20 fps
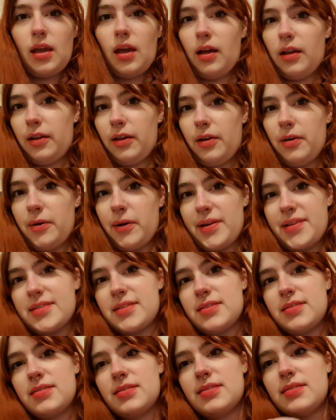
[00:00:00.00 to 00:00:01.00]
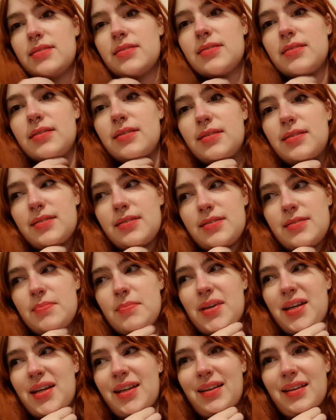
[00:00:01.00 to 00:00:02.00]
Hello, it's
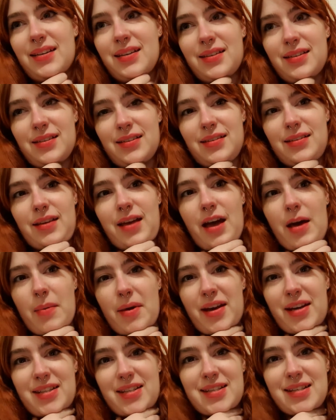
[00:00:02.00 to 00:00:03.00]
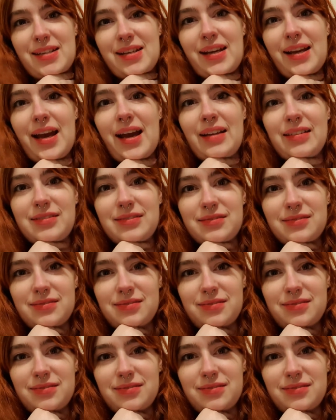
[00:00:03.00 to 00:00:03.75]
me. I'm editing again.